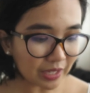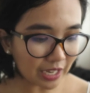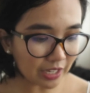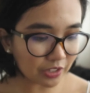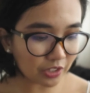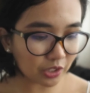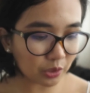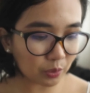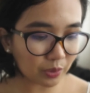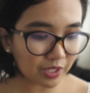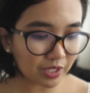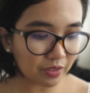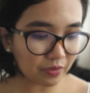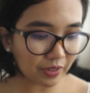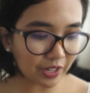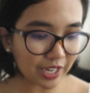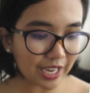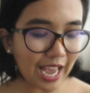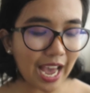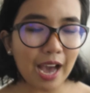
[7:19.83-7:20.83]
I just wasn't
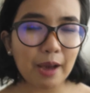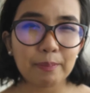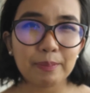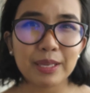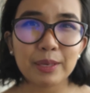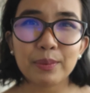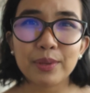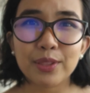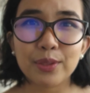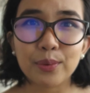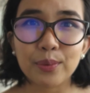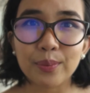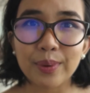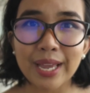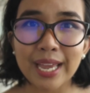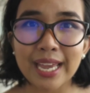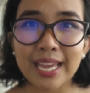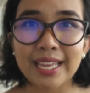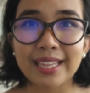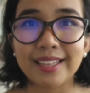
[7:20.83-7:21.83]
very happy with the
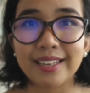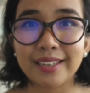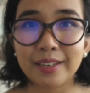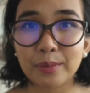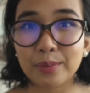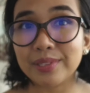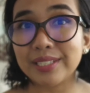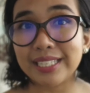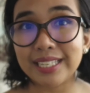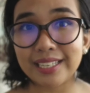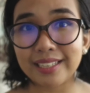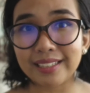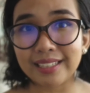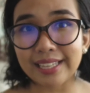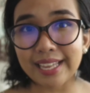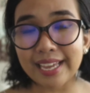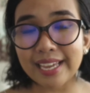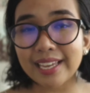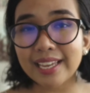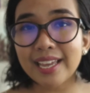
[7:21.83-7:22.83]
way that it was
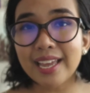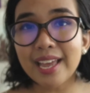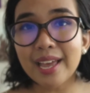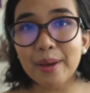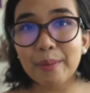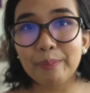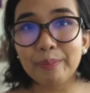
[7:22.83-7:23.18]
healing.